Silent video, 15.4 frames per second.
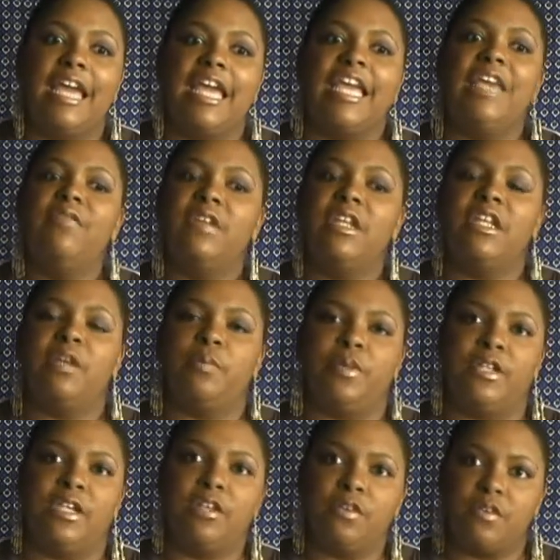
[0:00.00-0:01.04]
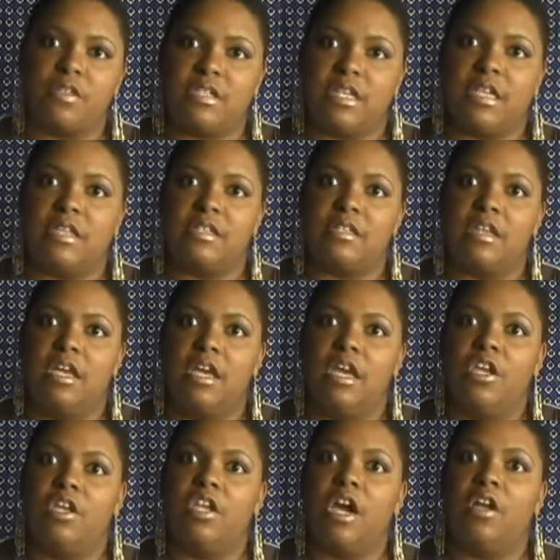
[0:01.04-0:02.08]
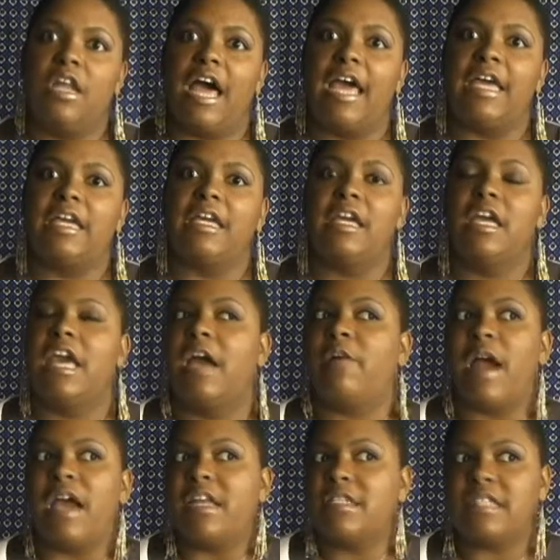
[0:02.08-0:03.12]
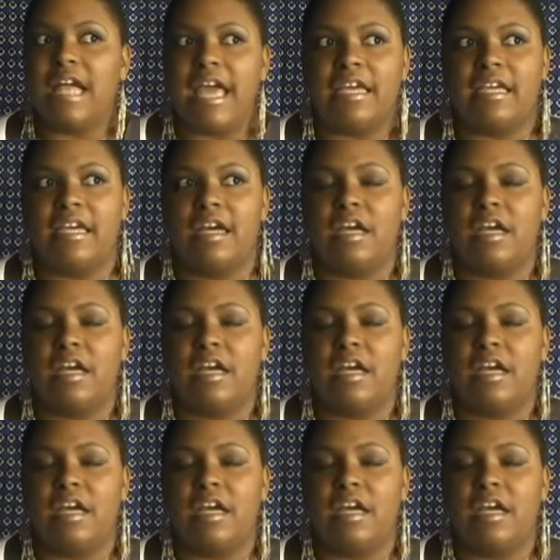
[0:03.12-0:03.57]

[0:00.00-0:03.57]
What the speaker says: even in a political sense, you know, like writers like